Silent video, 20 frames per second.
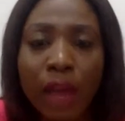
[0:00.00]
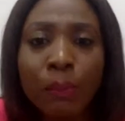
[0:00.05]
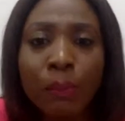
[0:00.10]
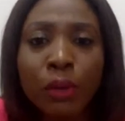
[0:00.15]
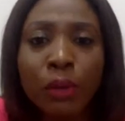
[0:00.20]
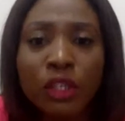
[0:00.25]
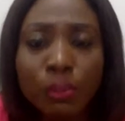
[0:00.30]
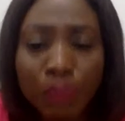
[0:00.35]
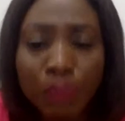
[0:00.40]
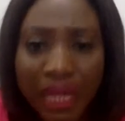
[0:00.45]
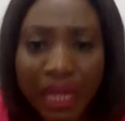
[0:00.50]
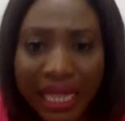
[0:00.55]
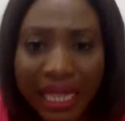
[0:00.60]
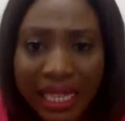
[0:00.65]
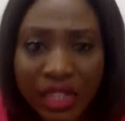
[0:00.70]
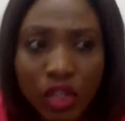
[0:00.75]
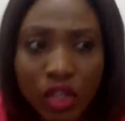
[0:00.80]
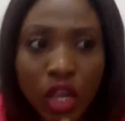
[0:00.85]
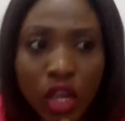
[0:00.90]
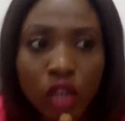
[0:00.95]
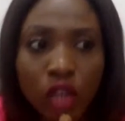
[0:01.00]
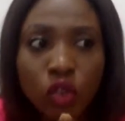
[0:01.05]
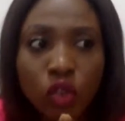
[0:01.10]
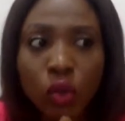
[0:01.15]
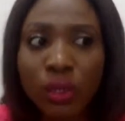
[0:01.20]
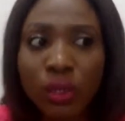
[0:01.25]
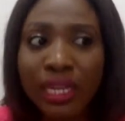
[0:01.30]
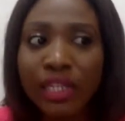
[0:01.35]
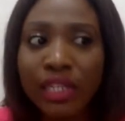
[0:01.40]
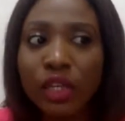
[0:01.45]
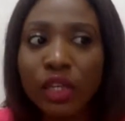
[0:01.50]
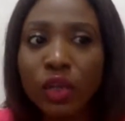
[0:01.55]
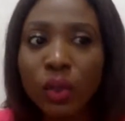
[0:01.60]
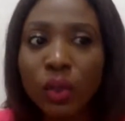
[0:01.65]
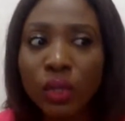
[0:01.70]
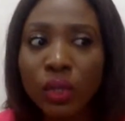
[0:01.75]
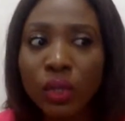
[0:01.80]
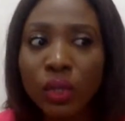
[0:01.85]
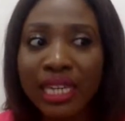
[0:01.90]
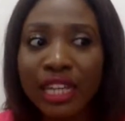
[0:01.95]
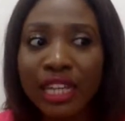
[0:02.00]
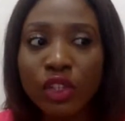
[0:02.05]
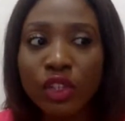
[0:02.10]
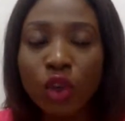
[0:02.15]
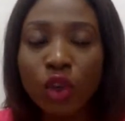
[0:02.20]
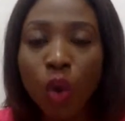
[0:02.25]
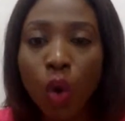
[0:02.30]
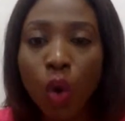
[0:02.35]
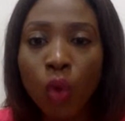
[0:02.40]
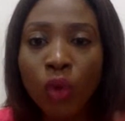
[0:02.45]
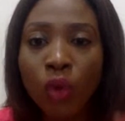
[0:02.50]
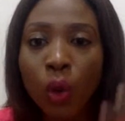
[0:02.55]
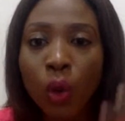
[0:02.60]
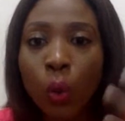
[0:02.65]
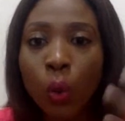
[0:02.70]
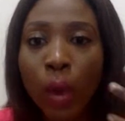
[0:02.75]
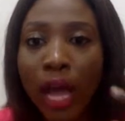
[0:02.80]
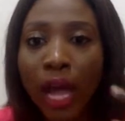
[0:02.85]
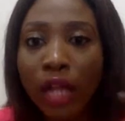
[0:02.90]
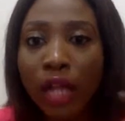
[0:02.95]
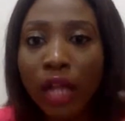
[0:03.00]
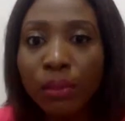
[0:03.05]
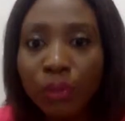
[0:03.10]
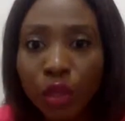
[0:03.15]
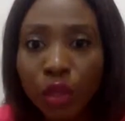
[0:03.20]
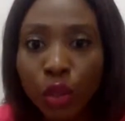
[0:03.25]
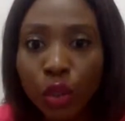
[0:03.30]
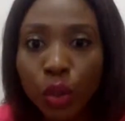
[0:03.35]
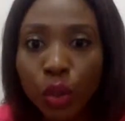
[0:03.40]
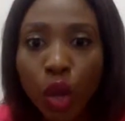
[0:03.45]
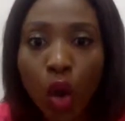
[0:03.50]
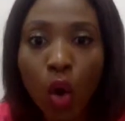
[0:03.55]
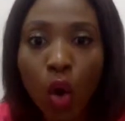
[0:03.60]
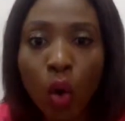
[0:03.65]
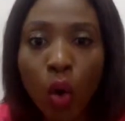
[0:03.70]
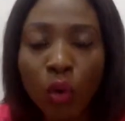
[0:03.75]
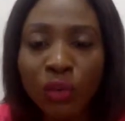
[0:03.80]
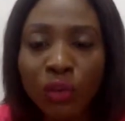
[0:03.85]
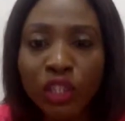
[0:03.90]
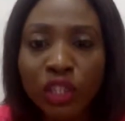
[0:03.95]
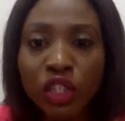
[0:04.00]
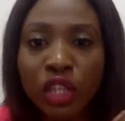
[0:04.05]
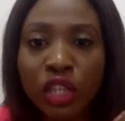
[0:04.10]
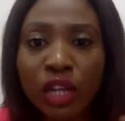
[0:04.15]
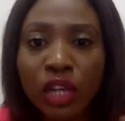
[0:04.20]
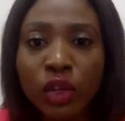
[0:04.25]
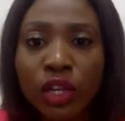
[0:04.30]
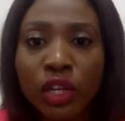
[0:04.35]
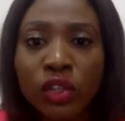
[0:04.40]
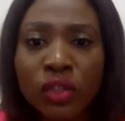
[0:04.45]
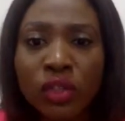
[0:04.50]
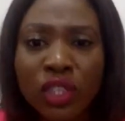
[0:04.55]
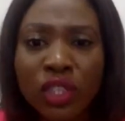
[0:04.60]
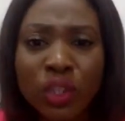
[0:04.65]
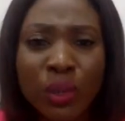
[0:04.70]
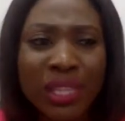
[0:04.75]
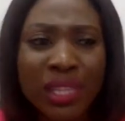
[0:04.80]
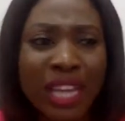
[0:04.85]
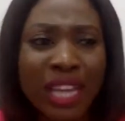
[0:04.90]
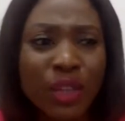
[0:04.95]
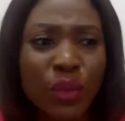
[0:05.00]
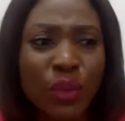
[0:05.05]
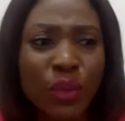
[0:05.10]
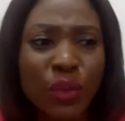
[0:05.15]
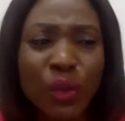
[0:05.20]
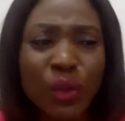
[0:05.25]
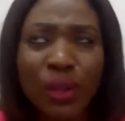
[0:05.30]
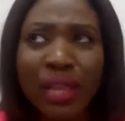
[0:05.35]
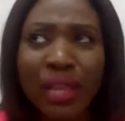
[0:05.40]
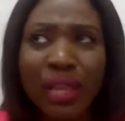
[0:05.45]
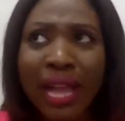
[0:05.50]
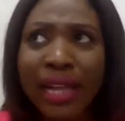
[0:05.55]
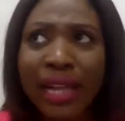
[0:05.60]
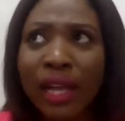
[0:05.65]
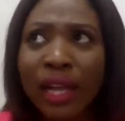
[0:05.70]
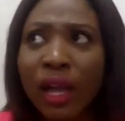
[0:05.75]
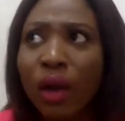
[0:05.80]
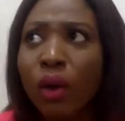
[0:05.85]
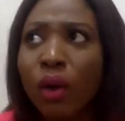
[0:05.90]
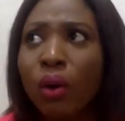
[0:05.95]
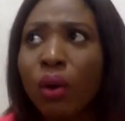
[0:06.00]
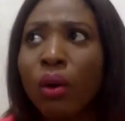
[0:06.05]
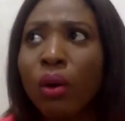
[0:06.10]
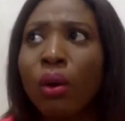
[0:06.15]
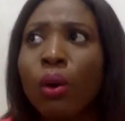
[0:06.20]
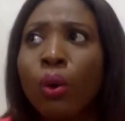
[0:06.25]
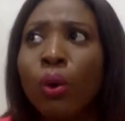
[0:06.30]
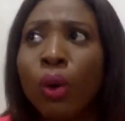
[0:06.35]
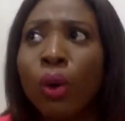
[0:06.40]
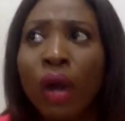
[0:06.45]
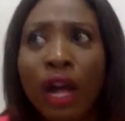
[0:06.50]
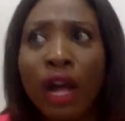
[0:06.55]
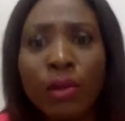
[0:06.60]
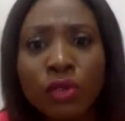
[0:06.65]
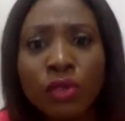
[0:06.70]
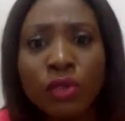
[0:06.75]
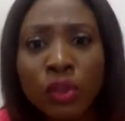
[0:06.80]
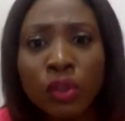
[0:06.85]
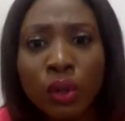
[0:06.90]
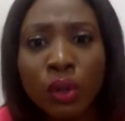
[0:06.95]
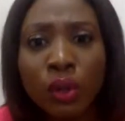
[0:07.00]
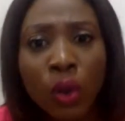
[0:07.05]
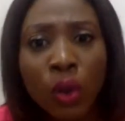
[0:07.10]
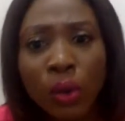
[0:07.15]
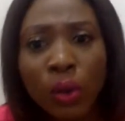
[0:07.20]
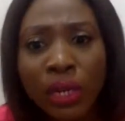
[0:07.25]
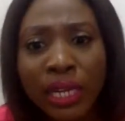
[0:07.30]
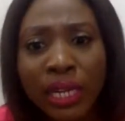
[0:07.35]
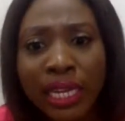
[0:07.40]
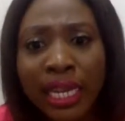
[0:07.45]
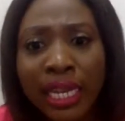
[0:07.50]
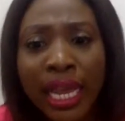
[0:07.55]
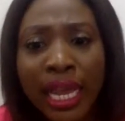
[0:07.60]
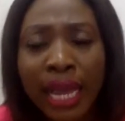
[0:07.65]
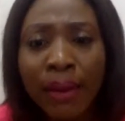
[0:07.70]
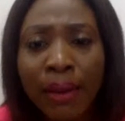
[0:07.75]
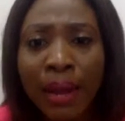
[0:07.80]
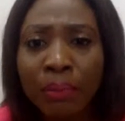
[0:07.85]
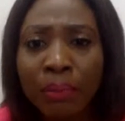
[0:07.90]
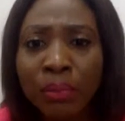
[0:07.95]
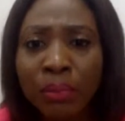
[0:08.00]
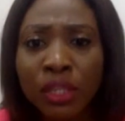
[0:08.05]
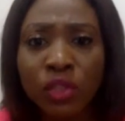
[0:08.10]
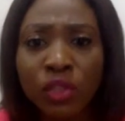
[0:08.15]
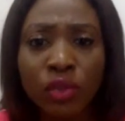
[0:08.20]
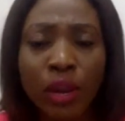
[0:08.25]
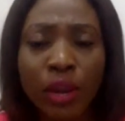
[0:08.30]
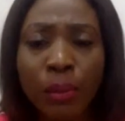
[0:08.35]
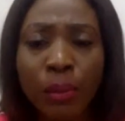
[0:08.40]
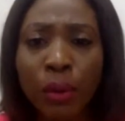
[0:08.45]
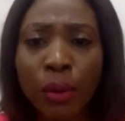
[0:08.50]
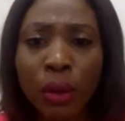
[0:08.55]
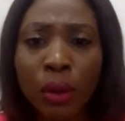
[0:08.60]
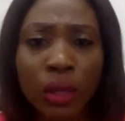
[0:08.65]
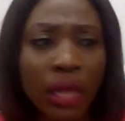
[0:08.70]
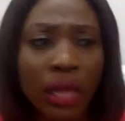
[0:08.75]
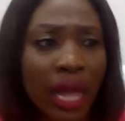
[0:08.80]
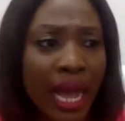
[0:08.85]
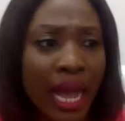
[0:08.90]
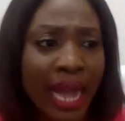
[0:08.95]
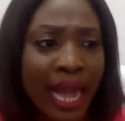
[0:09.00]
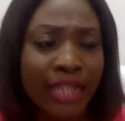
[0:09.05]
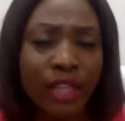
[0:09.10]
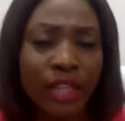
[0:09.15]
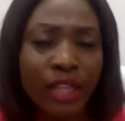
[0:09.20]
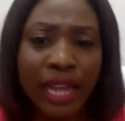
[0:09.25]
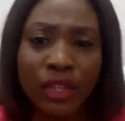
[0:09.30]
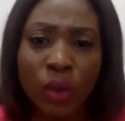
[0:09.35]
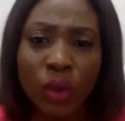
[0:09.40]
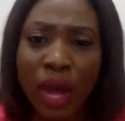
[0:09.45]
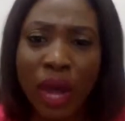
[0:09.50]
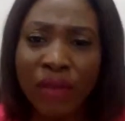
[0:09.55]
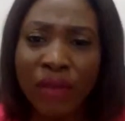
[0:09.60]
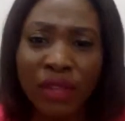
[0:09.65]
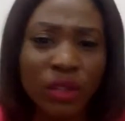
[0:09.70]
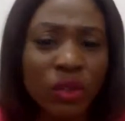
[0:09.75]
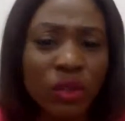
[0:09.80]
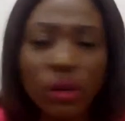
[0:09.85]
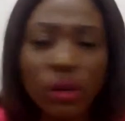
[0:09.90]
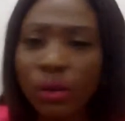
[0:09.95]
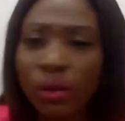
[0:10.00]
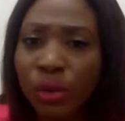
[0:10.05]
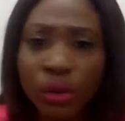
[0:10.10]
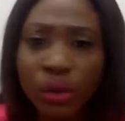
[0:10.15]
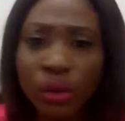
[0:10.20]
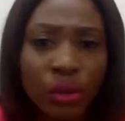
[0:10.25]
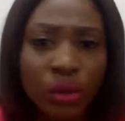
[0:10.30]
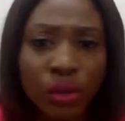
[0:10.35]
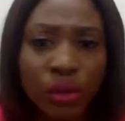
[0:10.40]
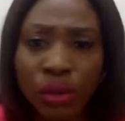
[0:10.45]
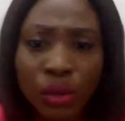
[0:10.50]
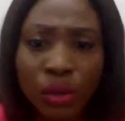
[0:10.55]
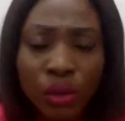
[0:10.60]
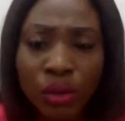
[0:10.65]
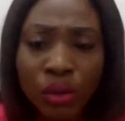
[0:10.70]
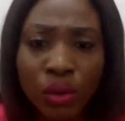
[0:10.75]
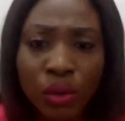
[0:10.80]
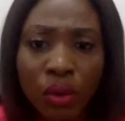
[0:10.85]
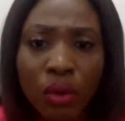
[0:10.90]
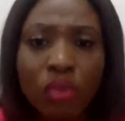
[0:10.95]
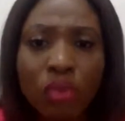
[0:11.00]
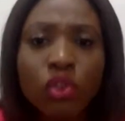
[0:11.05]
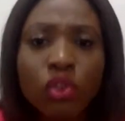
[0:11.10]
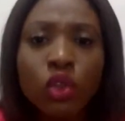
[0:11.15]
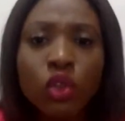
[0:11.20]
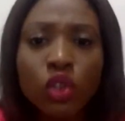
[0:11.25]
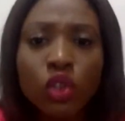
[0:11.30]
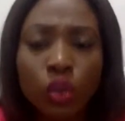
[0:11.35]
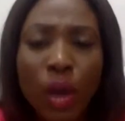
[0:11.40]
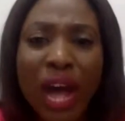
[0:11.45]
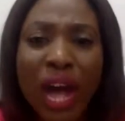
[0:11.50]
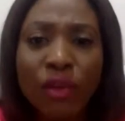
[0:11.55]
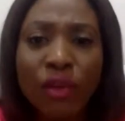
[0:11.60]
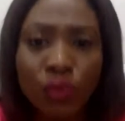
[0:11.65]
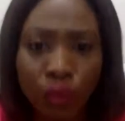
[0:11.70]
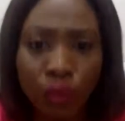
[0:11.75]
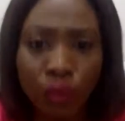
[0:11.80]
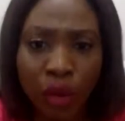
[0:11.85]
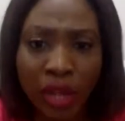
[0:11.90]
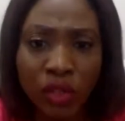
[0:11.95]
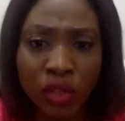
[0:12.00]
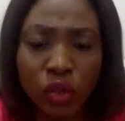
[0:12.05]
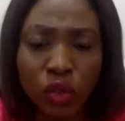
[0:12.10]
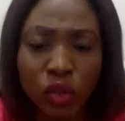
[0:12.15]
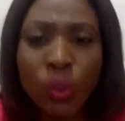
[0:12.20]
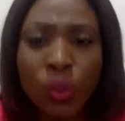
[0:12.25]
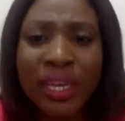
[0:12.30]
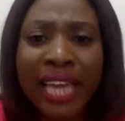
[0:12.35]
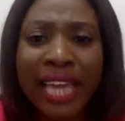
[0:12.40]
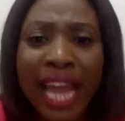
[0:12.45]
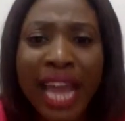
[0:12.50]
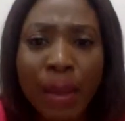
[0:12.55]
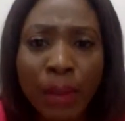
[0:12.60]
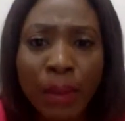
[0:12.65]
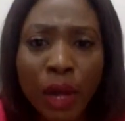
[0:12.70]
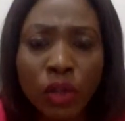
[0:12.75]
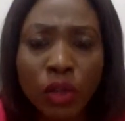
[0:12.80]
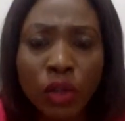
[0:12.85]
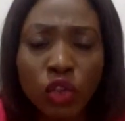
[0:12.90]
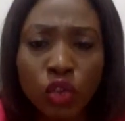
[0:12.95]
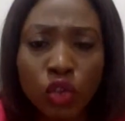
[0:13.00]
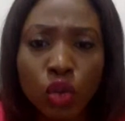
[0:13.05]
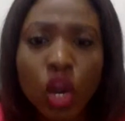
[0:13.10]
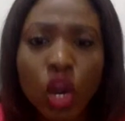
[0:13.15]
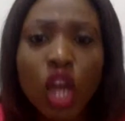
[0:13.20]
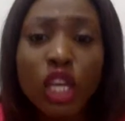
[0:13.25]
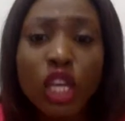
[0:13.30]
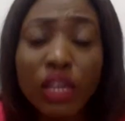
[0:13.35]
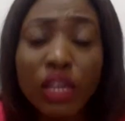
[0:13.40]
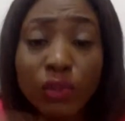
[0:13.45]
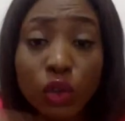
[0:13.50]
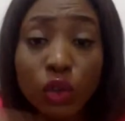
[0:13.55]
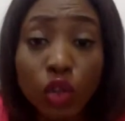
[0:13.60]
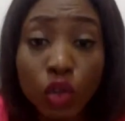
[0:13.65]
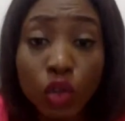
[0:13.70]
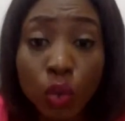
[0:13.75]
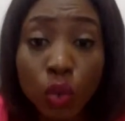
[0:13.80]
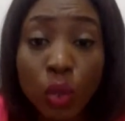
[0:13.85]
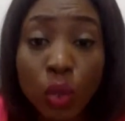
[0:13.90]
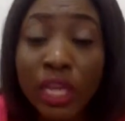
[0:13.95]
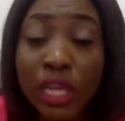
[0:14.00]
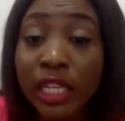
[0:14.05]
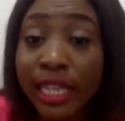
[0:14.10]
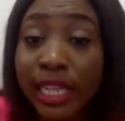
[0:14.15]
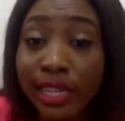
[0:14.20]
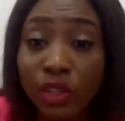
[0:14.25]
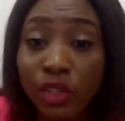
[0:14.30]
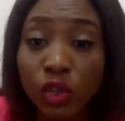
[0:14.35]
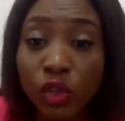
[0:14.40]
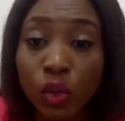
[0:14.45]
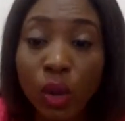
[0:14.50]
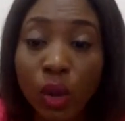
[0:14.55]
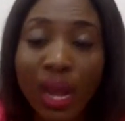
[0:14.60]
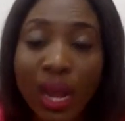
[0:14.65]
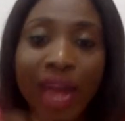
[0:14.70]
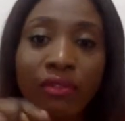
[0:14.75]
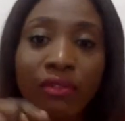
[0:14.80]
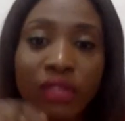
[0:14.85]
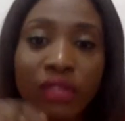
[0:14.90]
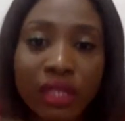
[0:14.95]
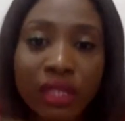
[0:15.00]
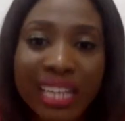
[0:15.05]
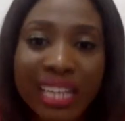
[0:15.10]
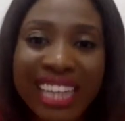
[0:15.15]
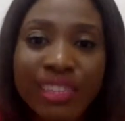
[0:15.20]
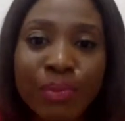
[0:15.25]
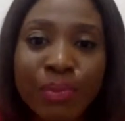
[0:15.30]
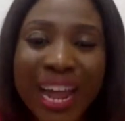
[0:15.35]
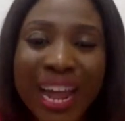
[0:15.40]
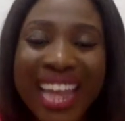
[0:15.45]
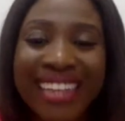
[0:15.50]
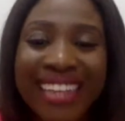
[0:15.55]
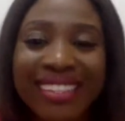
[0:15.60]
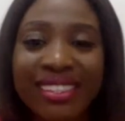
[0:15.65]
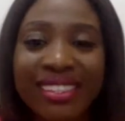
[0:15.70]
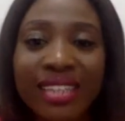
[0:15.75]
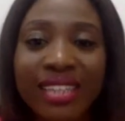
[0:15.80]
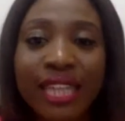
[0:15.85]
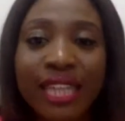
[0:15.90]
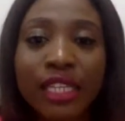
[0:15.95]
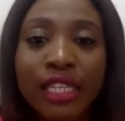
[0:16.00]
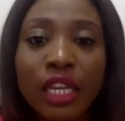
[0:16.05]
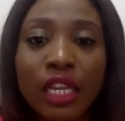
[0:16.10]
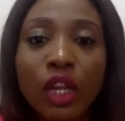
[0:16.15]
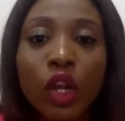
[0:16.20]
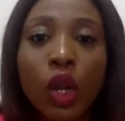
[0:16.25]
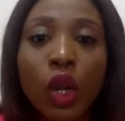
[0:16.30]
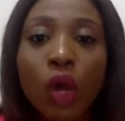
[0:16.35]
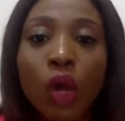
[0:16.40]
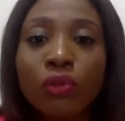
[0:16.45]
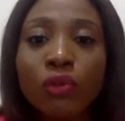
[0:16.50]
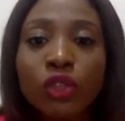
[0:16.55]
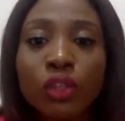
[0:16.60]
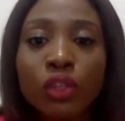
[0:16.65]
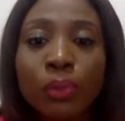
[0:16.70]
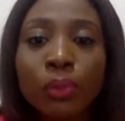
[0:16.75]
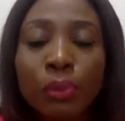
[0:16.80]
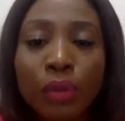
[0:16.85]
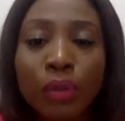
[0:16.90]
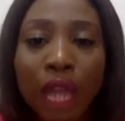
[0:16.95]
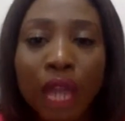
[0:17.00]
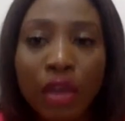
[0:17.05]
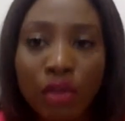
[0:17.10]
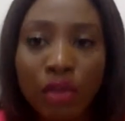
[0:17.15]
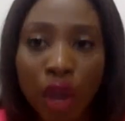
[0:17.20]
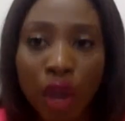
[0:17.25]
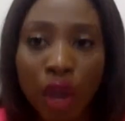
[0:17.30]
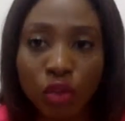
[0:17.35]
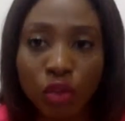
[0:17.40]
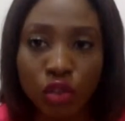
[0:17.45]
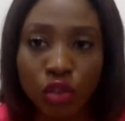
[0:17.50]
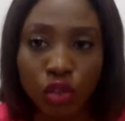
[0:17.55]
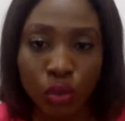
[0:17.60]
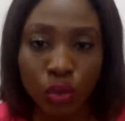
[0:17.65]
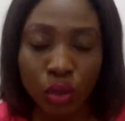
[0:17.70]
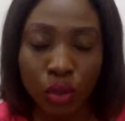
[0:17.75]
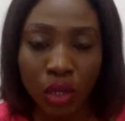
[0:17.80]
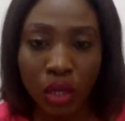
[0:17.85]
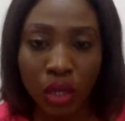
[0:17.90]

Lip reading: But please don't let the loneliness overwhelm you or overshadow you in such a way that you feel like, oh, I'm so lonely, I'm miserable, I don't have it. No, no, no, no, no, no. You should have friends who care about you. Even you, in case you don't have, start by extending love to the people around you.